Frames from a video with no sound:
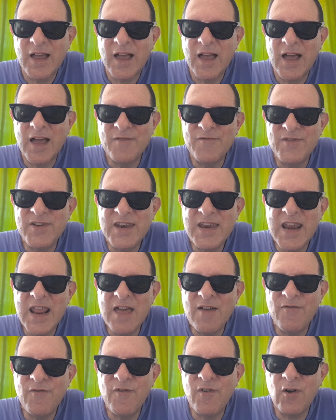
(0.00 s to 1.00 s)
I've
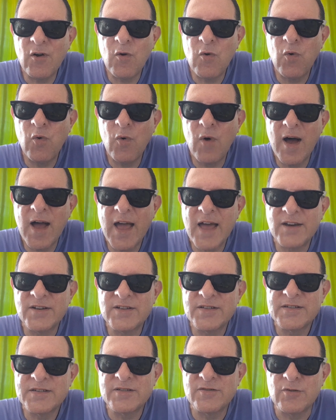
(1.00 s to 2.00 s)
never quite
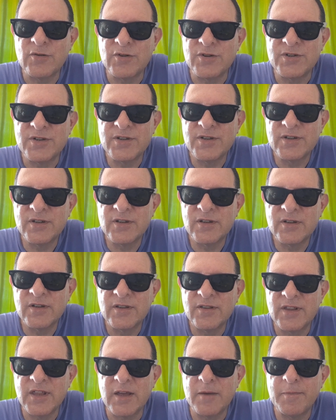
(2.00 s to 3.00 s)
understood
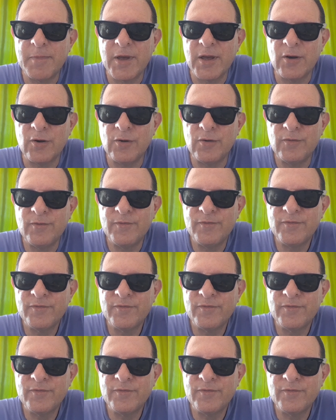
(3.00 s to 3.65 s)
the appeal.